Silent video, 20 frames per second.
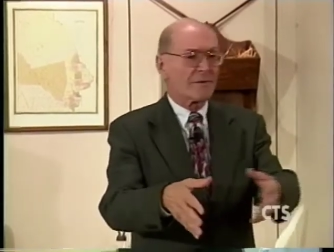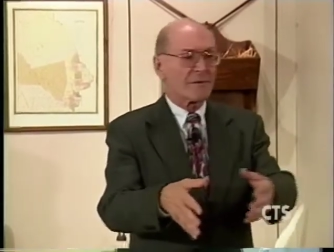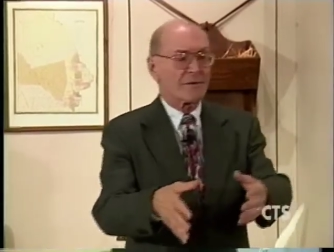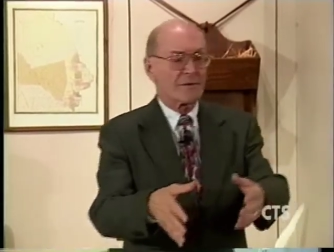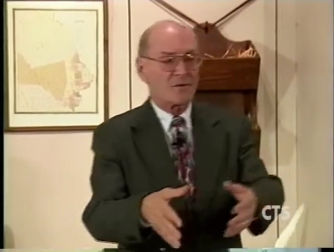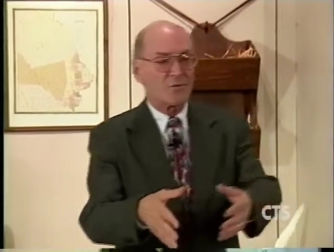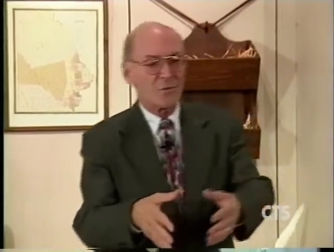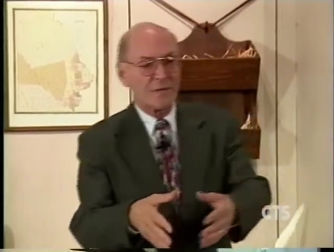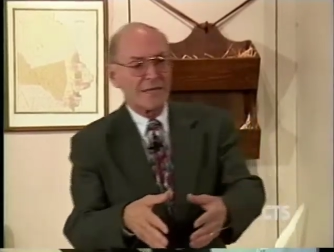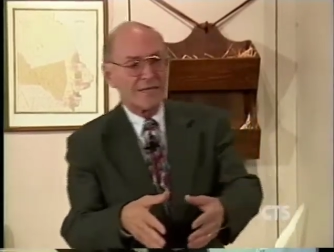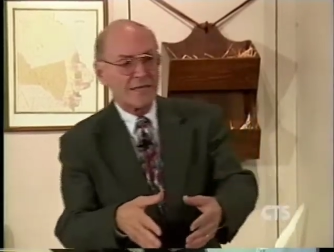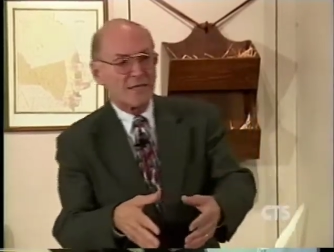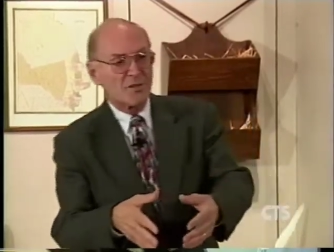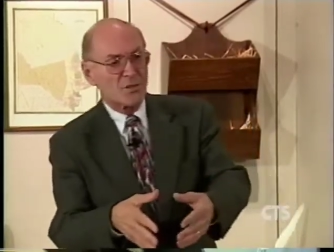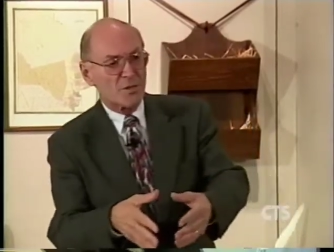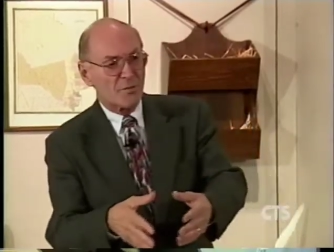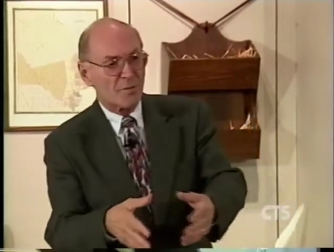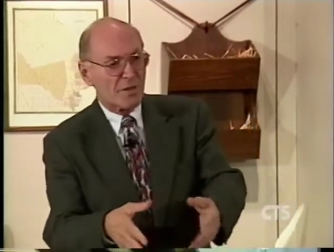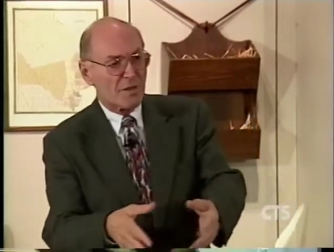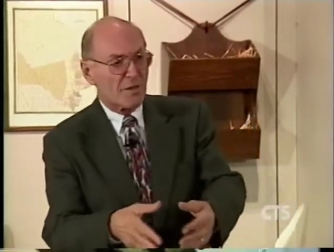is
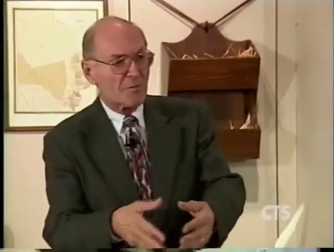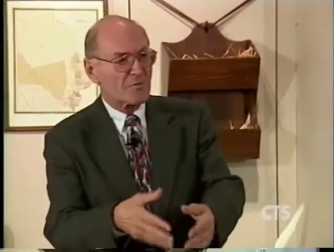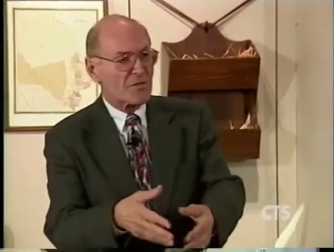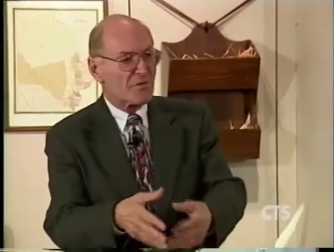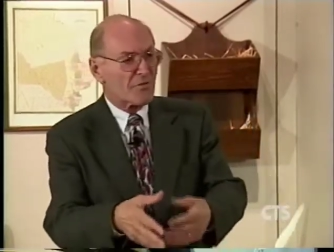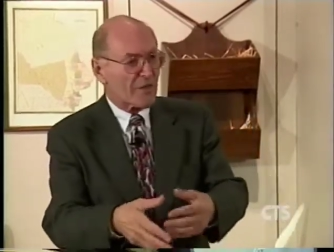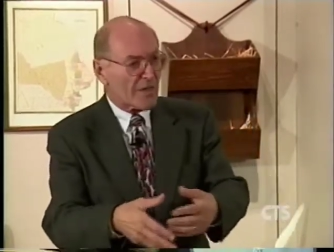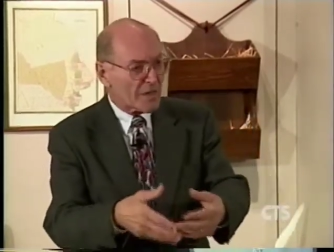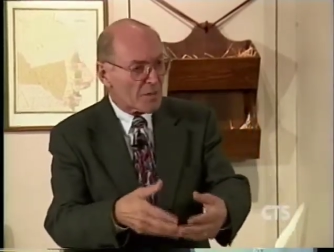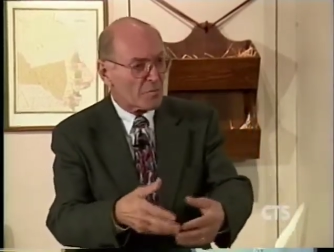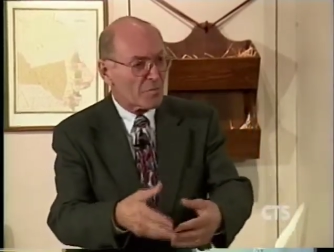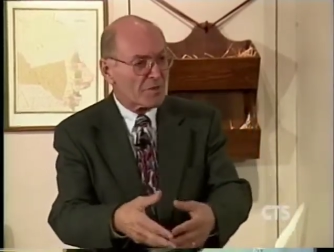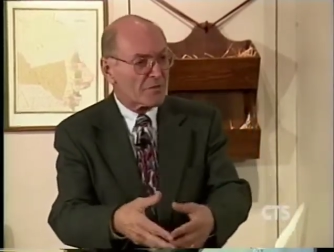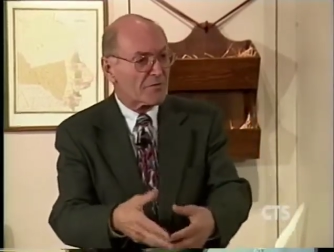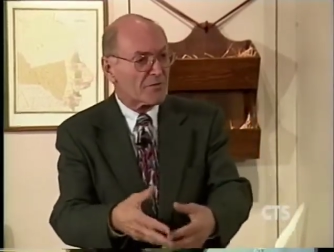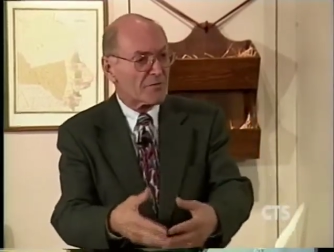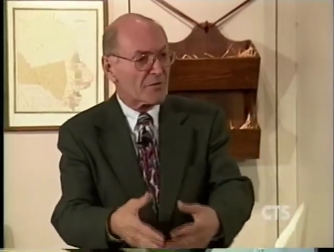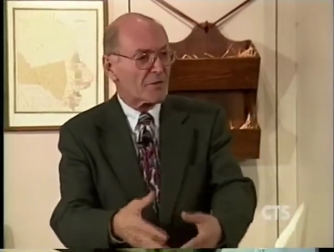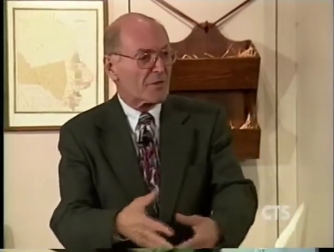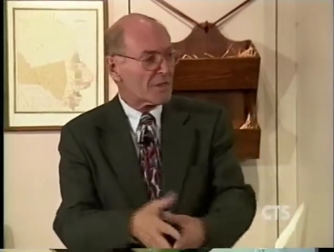released or becomes available to
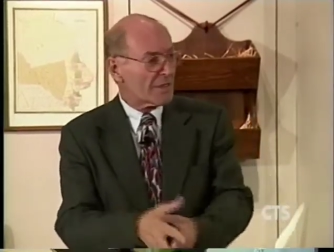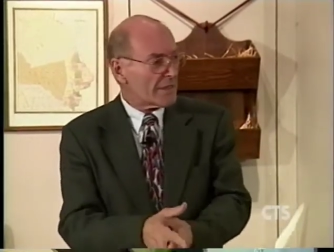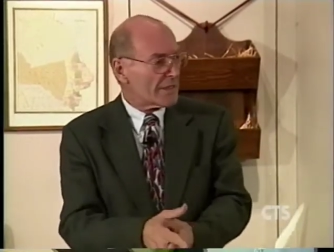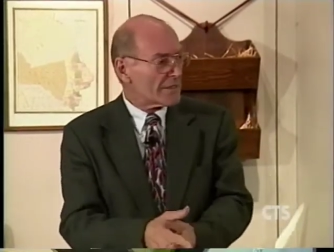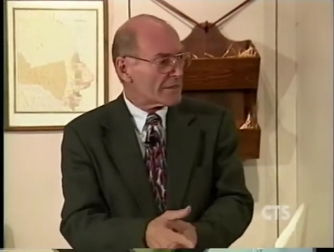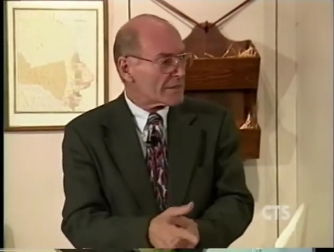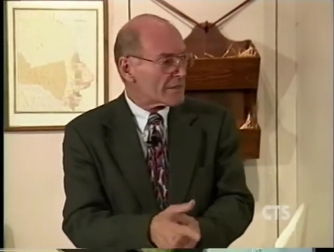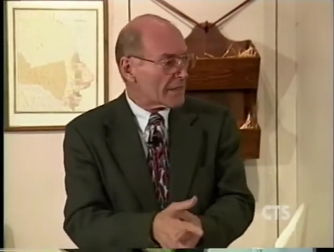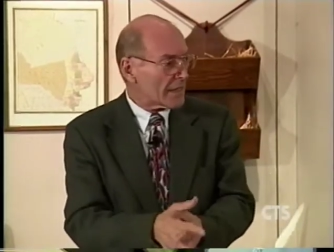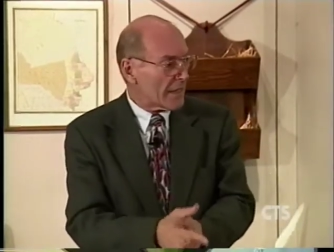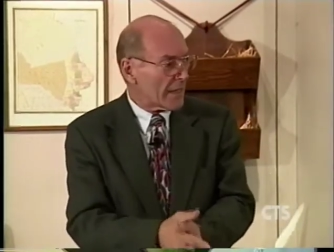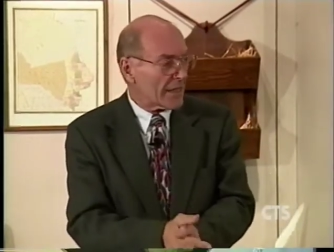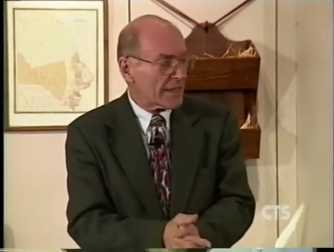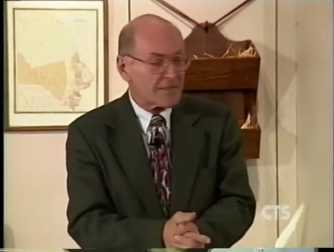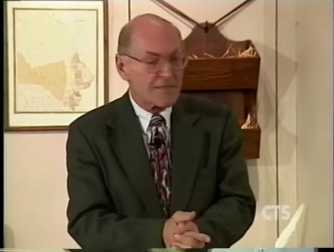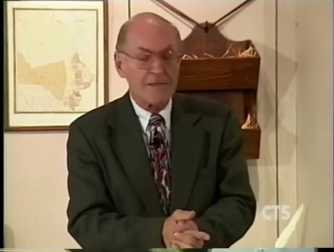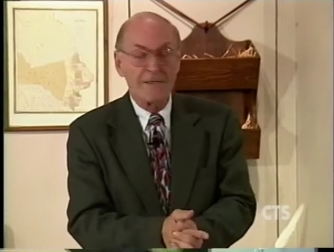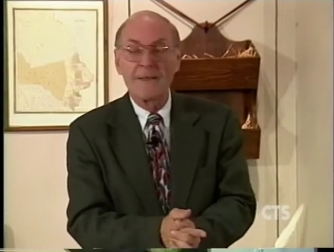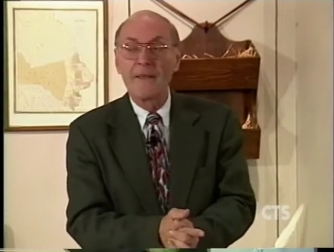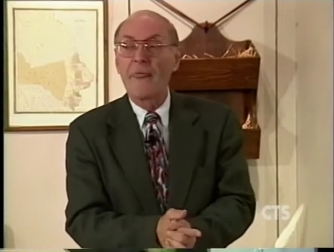fertilize the
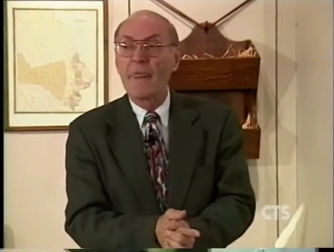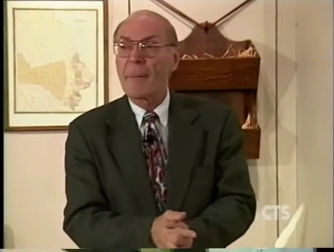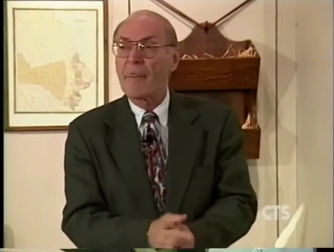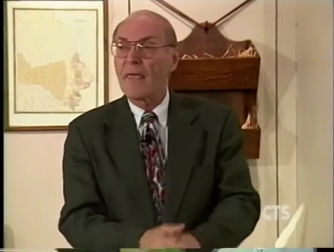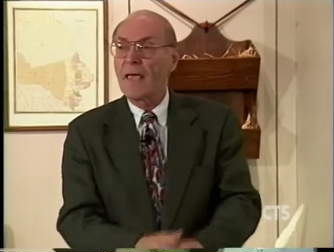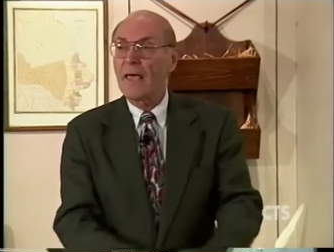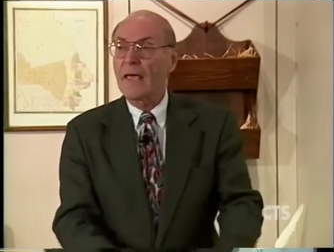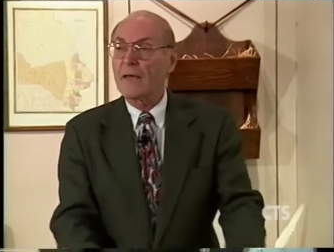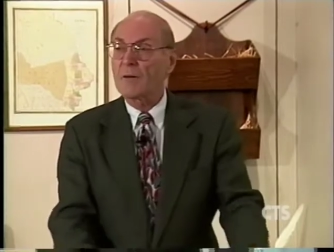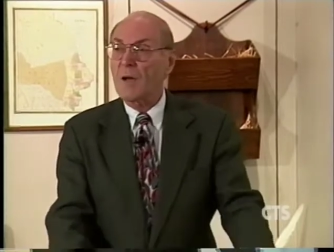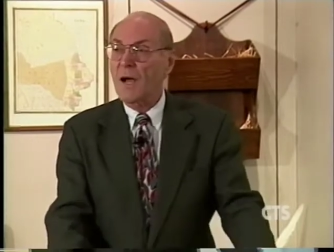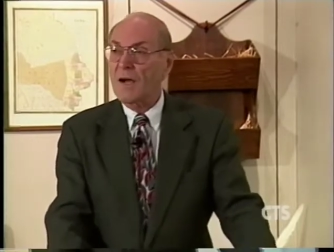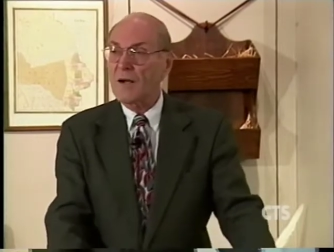eggs. And